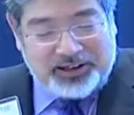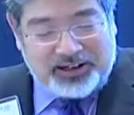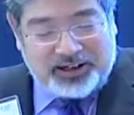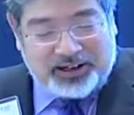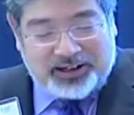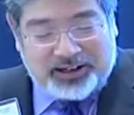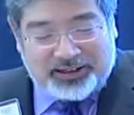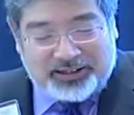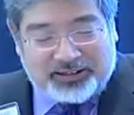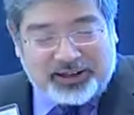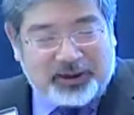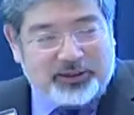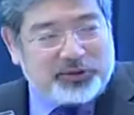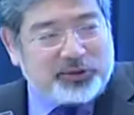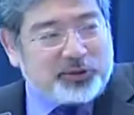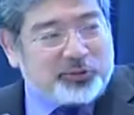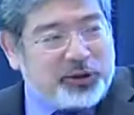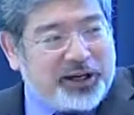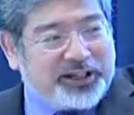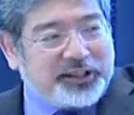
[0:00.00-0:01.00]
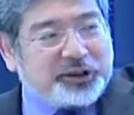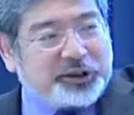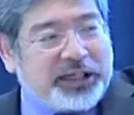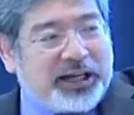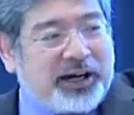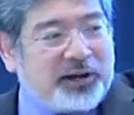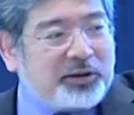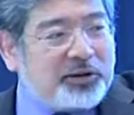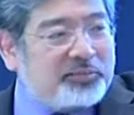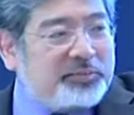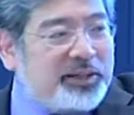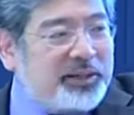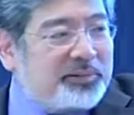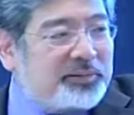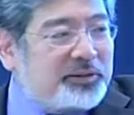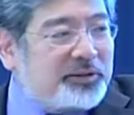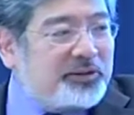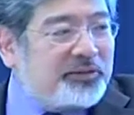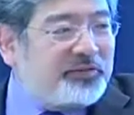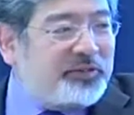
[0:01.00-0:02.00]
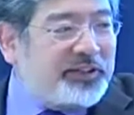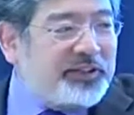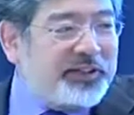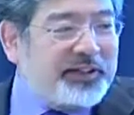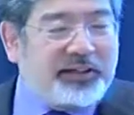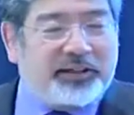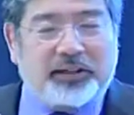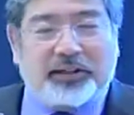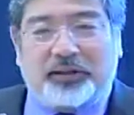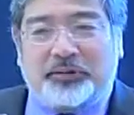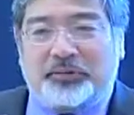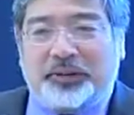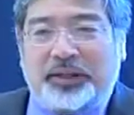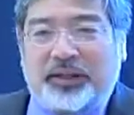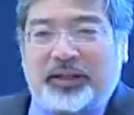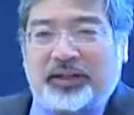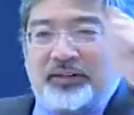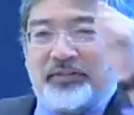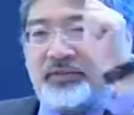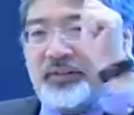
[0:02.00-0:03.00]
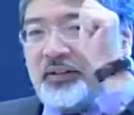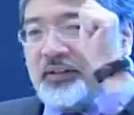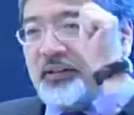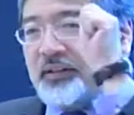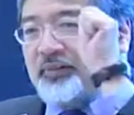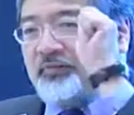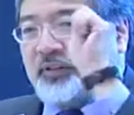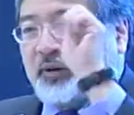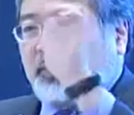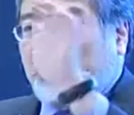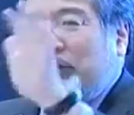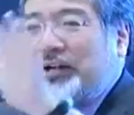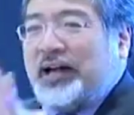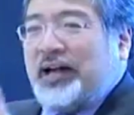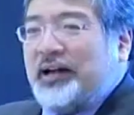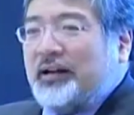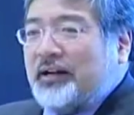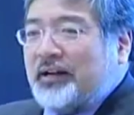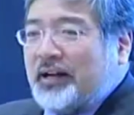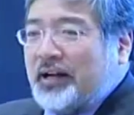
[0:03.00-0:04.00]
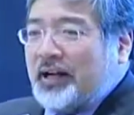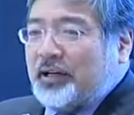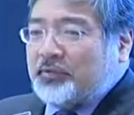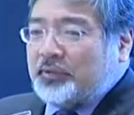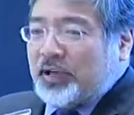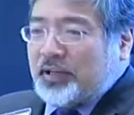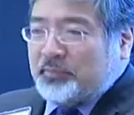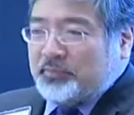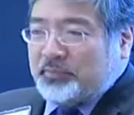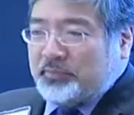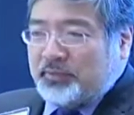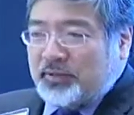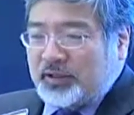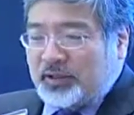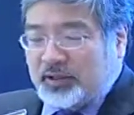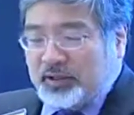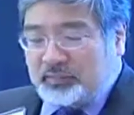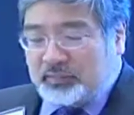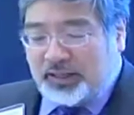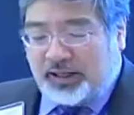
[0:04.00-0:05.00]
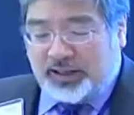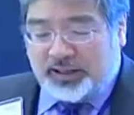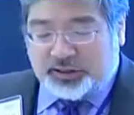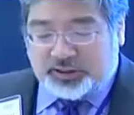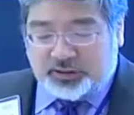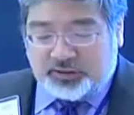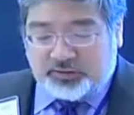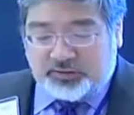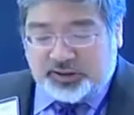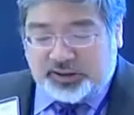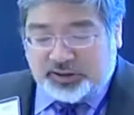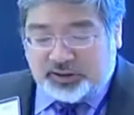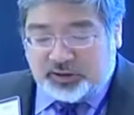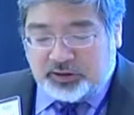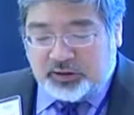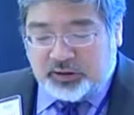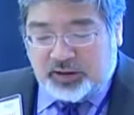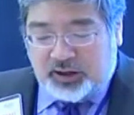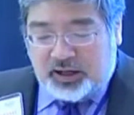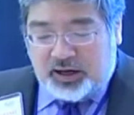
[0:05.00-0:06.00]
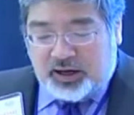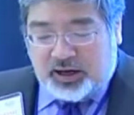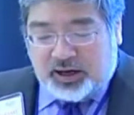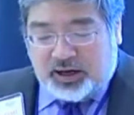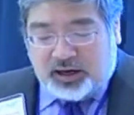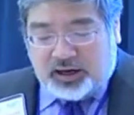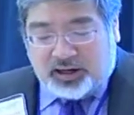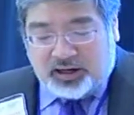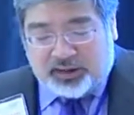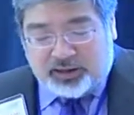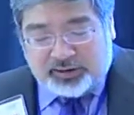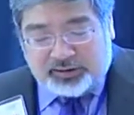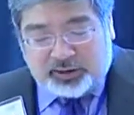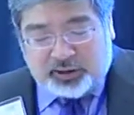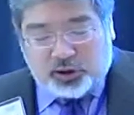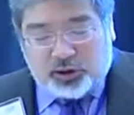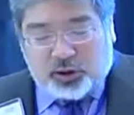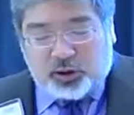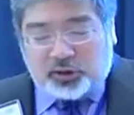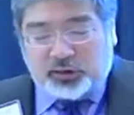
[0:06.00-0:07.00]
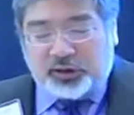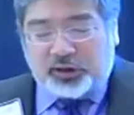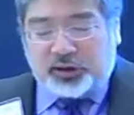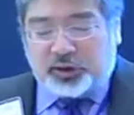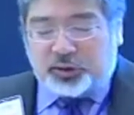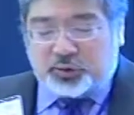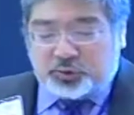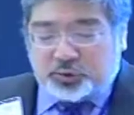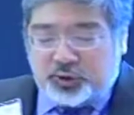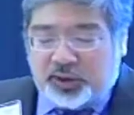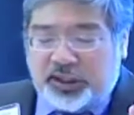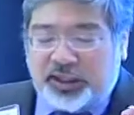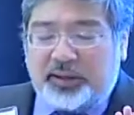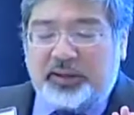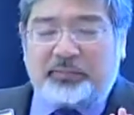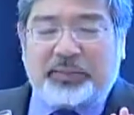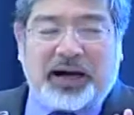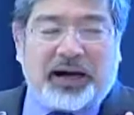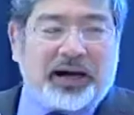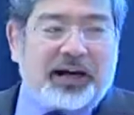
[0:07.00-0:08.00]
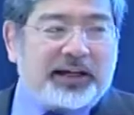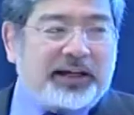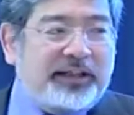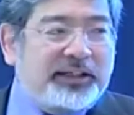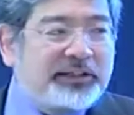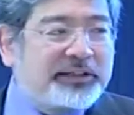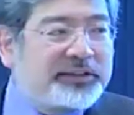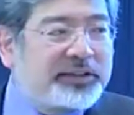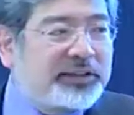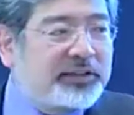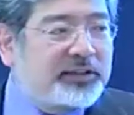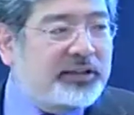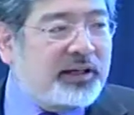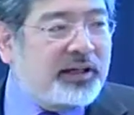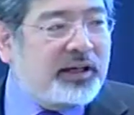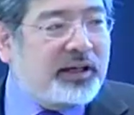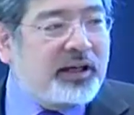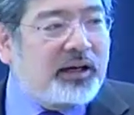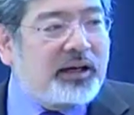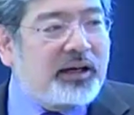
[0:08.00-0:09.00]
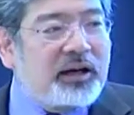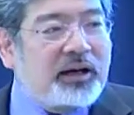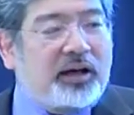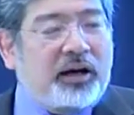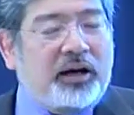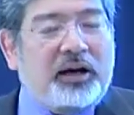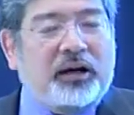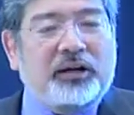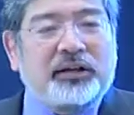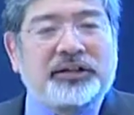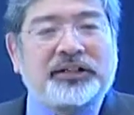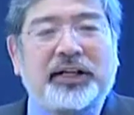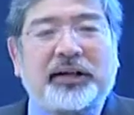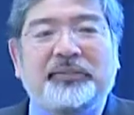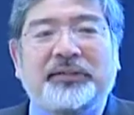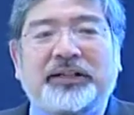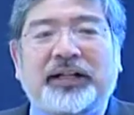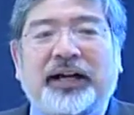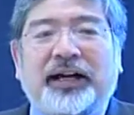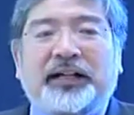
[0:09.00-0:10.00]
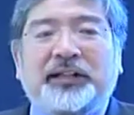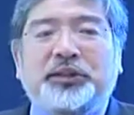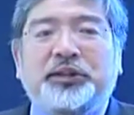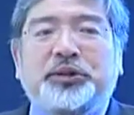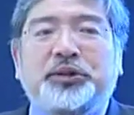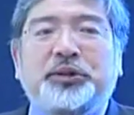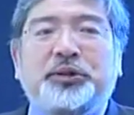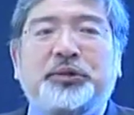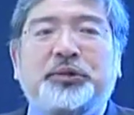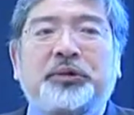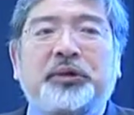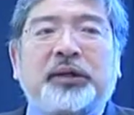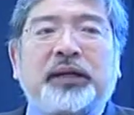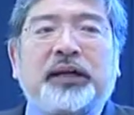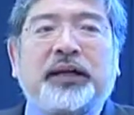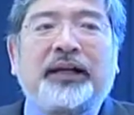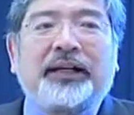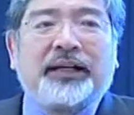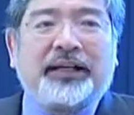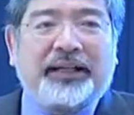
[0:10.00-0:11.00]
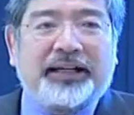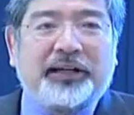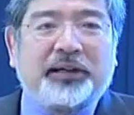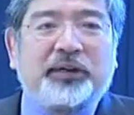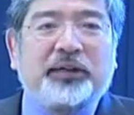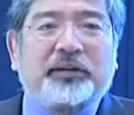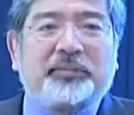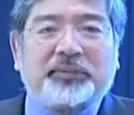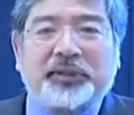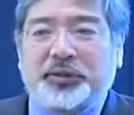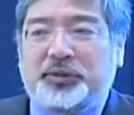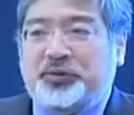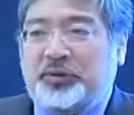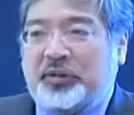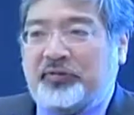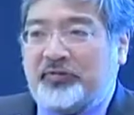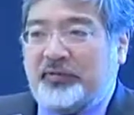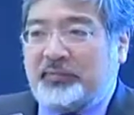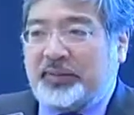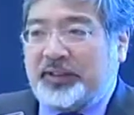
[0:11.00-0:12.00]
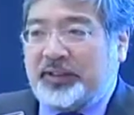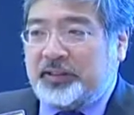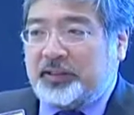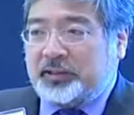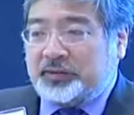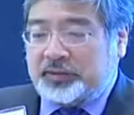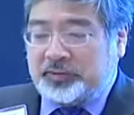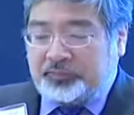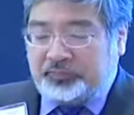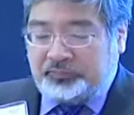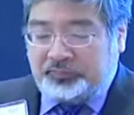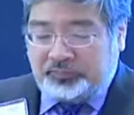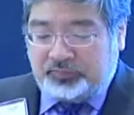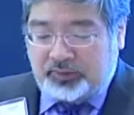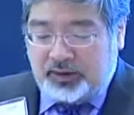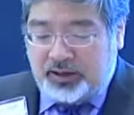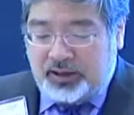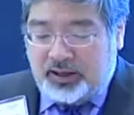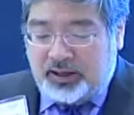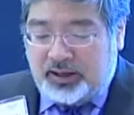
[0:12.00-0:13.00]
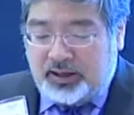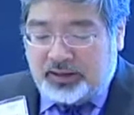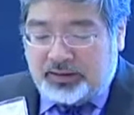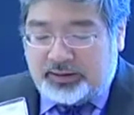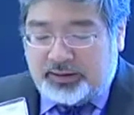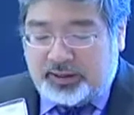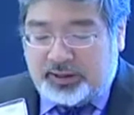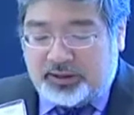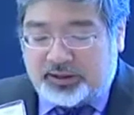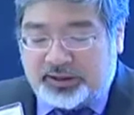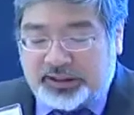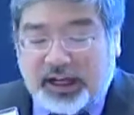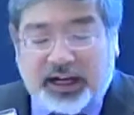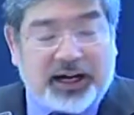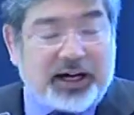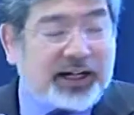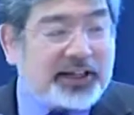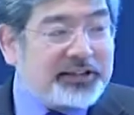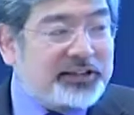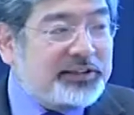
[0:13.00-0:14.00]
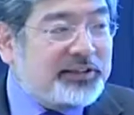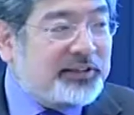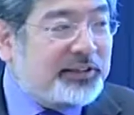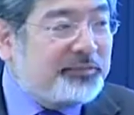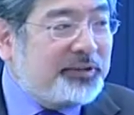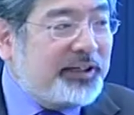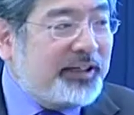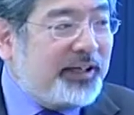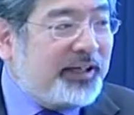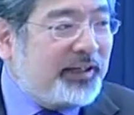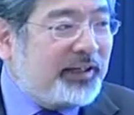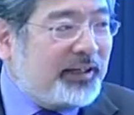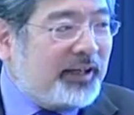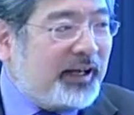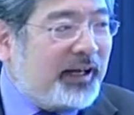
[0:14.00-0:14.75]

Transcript: You have your wage and hour people over here. We have the federal contract compliance over here. There are only 3 bodies that are deputized to hear administrative appeals. There's us, and we hear